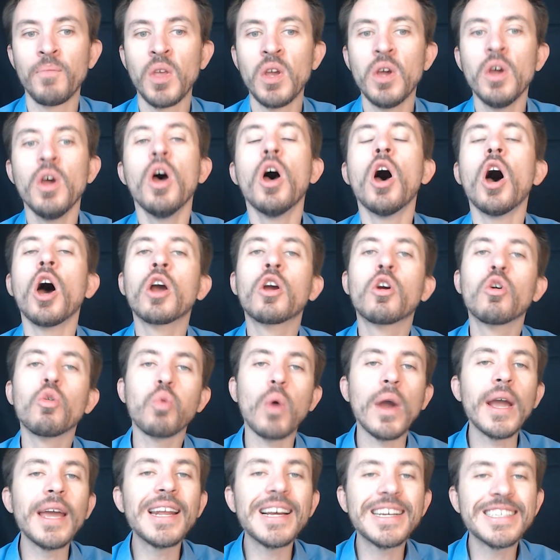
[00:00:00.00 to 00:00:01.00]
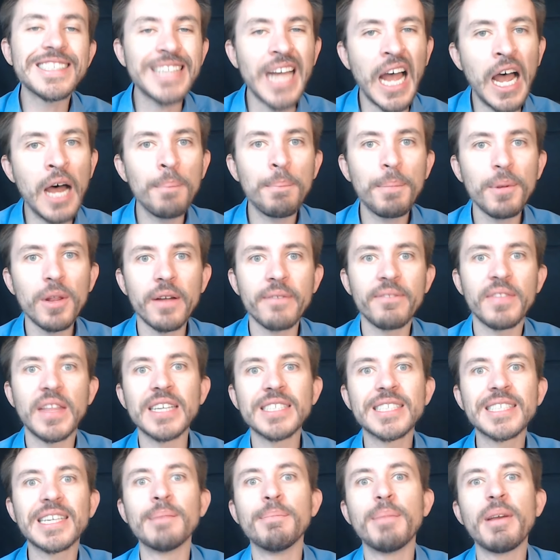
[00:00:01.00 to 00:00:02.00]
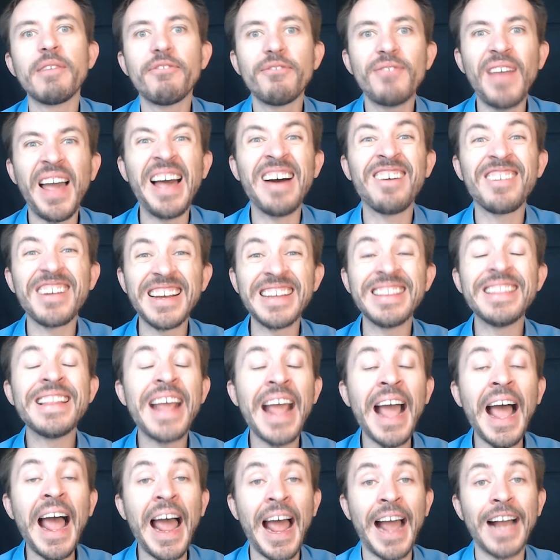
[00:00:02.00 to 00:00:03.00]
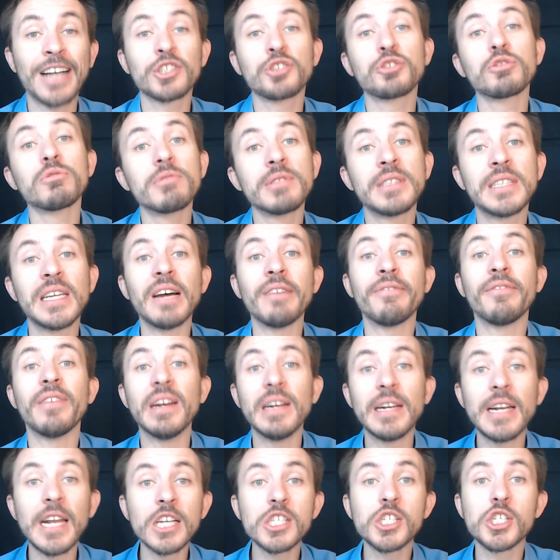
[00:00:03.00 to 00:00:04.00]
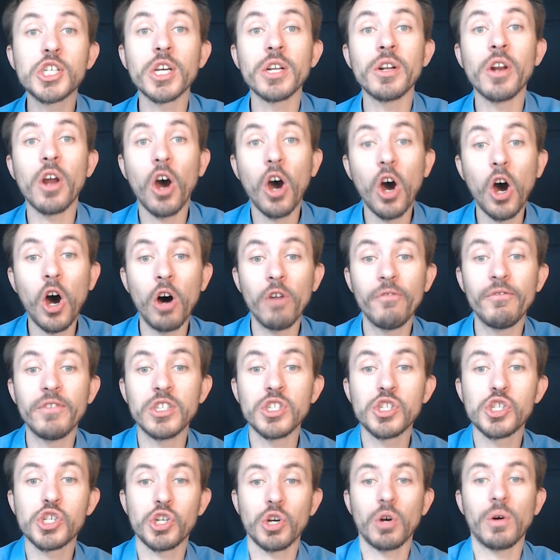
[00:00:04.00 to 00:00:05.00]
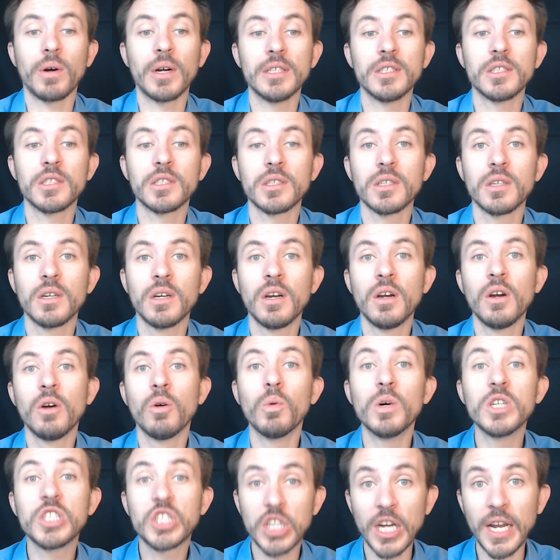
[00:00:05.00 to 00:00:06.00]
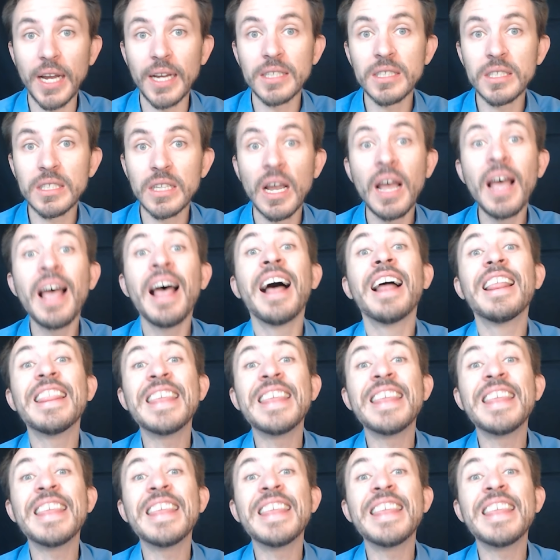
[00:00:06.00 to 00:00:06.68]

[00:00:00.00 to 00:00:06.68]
A great example of this can be found in the actual definition of insurance, which is the